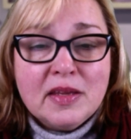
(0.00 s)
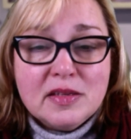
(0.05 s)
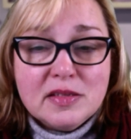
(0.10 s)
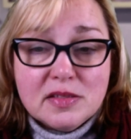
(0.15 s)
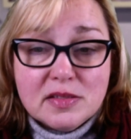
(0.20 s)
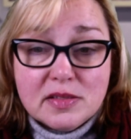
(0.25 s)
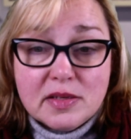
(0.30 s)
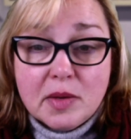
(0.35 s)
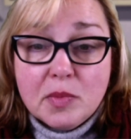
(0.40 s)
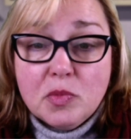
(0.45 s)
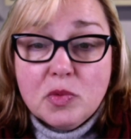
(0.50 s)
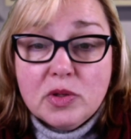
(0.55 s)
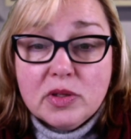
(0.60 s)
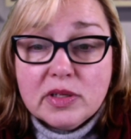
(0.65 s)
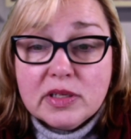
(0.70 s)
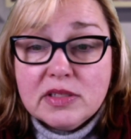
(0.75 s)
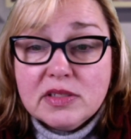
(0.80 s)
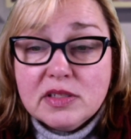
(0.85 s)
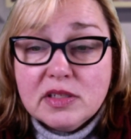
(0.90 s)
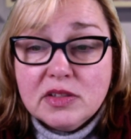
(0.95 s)
Some will
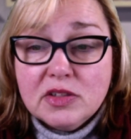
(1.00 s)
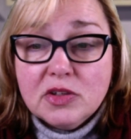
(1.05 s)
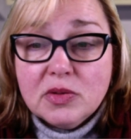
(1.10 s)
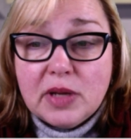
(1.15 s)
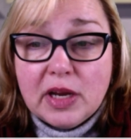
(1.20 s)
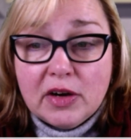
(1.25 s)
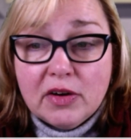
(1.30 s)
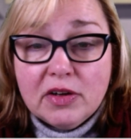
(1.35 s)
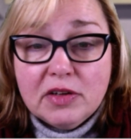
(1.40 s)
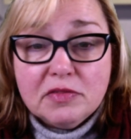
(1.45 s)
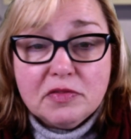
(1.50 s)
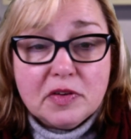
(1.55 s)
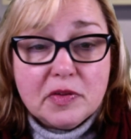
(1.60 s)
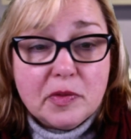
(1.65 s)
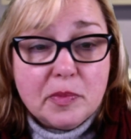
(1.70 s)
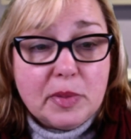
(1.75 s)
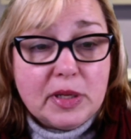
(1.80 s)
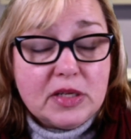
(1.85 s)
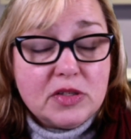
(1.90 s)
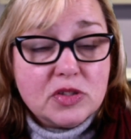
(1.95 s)
continue caring for
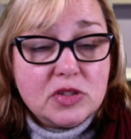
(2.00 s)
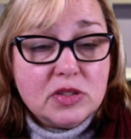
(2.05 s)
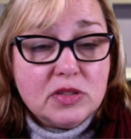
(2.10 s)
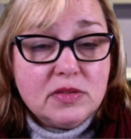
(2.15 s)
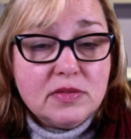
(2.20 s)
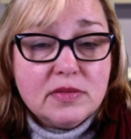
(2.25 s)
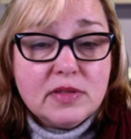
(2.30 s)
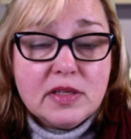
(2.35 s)
the patient,